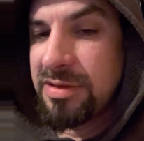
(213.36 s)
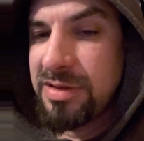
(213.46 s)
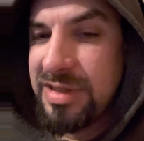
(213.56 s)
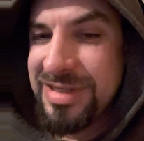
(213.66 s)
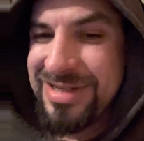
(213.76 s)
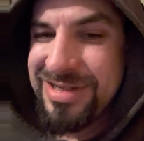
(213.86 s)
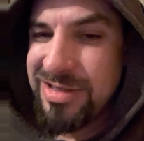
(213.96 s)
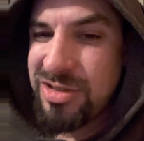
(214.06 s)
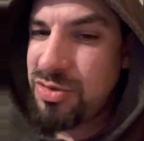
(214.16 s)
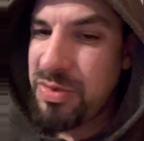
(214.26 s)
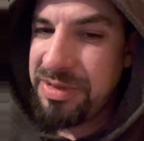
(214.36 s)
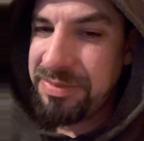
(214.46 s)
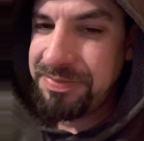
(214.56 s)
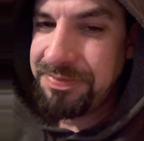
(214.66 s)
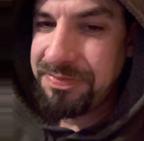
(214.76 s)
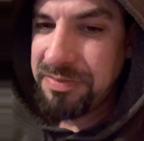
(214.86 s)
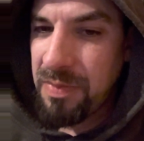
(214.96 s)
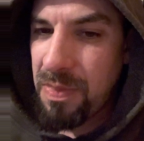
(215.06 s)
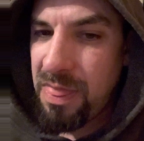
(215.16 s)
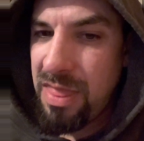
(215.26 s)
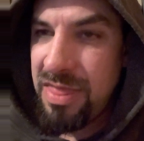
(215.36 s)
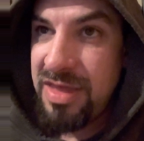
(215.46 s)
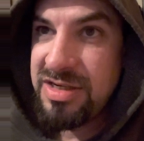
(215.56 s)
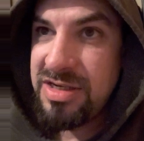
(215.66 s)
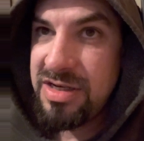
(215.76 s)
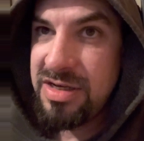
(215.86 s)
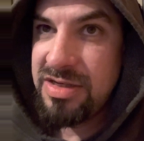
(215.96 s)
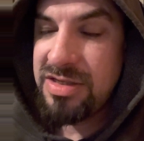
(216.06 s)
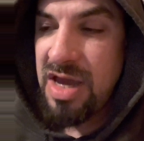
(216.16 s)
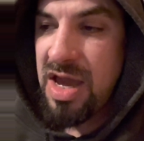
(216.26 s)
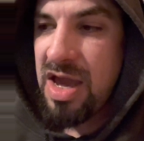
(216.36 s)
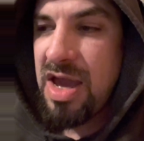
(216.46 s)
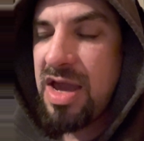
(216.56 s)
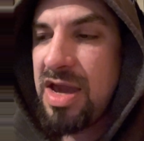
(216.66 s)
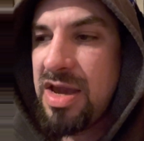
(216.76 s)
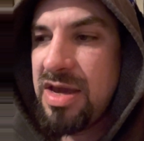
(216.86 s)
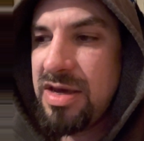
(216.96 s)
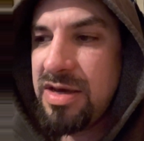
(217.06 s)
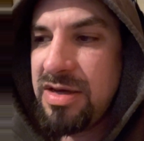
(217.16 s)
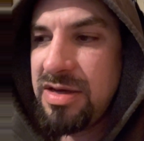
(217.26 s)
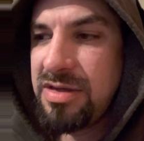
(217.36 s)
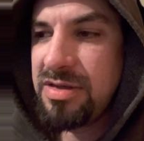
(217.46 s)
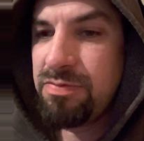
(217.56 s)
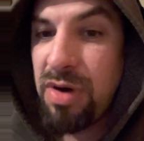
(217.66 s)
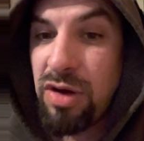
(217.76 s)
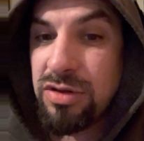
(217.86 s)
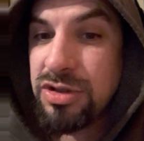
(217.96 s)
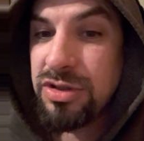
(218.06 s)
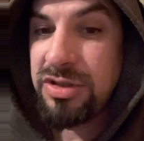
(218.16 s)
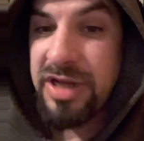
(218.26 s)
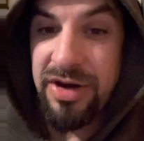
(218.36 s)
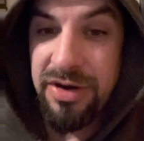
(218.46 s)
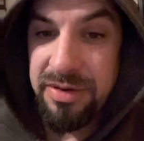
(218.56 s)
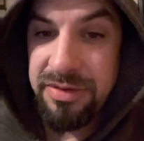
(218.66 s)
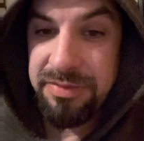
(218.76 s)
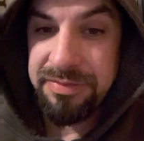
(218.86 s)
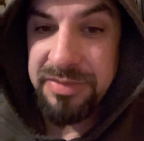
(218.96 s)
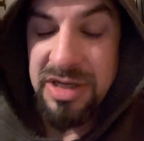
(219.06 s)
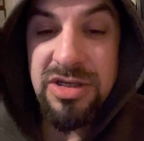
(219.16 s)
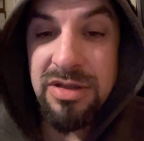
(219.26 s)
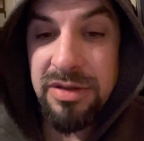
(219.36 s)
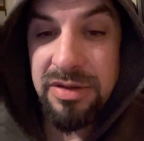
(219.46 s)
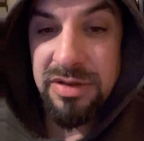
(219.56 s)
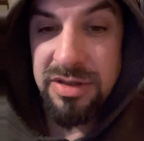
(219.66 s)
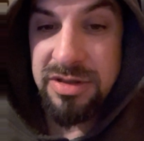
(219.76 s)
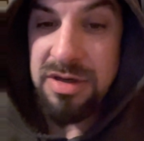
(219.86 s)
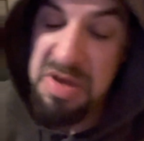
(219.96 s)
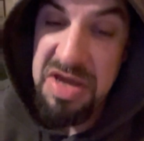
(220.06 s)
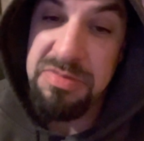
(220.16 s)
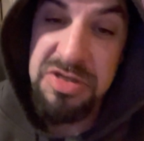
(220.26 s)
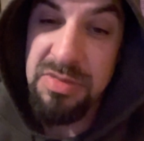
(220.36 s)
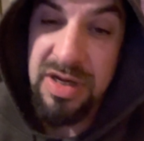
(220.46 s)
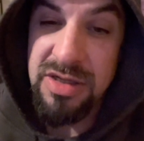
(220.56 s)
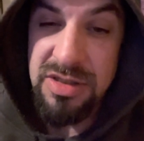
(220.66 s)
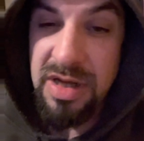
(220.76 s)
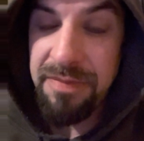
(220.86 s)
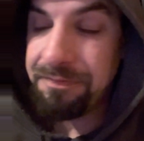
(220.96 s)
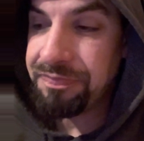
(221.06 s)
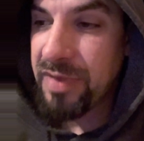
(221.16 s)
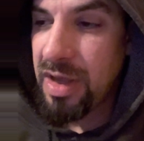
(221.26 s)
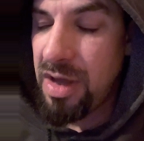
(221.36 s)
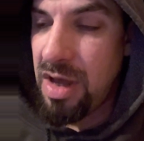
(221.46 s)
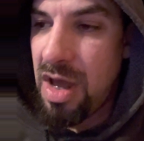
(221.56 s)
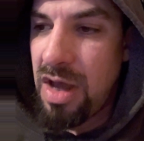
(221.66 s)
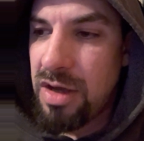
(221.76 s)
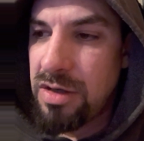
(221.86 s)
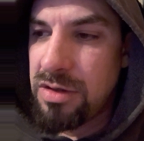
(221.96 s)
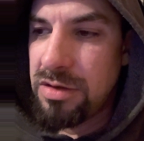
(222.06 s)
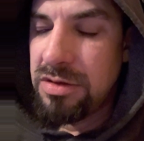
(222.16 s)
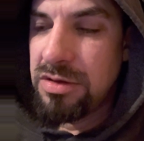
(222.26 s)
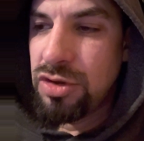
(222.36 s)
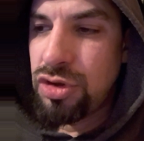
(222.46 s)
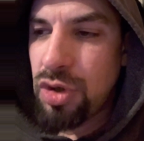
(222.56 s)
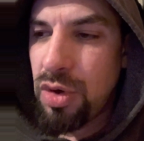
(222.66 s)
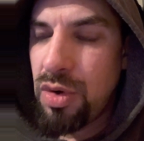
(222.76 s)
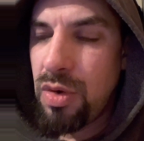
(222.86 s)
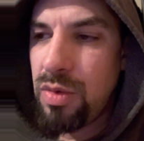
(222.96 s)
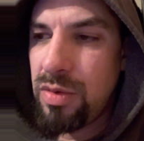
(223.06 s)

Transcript: This isn't swill. This is a pulse dender, basically. It's going to make him seem like he's dead. So,